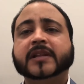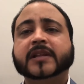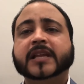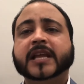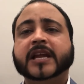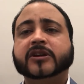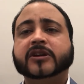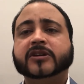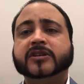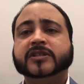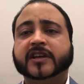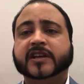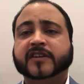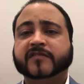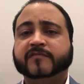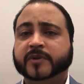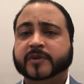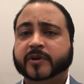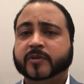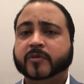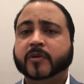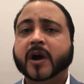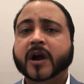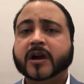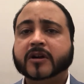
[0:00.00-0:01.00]
layers of
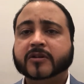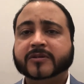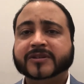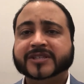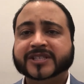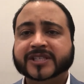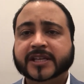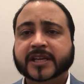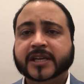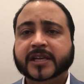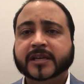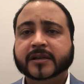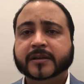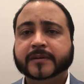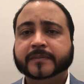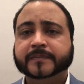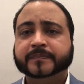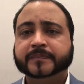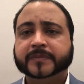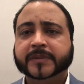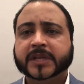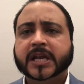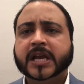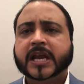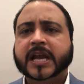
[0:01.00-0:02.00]
bureaucracy
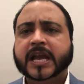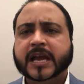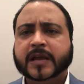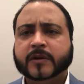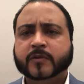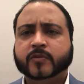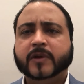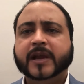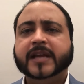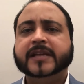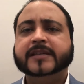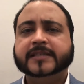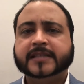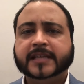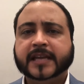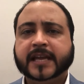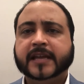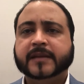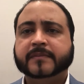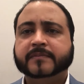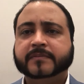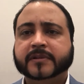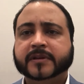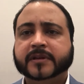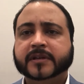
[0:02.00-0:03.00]
and red
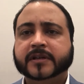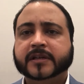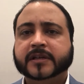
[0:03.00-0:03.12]
tape